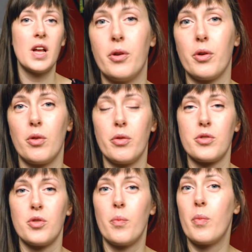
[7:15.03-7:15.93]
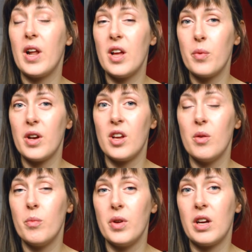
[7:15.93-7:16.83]
You can also play with
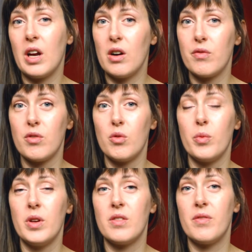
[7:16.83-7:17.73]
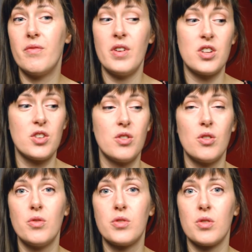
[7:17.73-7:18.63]
him. Be careful with fetch
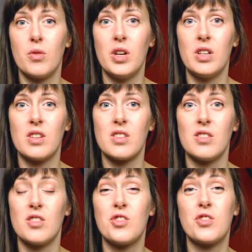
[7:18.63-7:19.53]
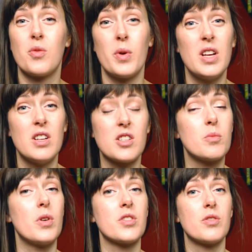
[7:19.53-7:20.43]
though, so he doesn't strain
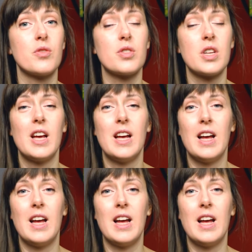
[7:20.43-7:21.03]
his muscles.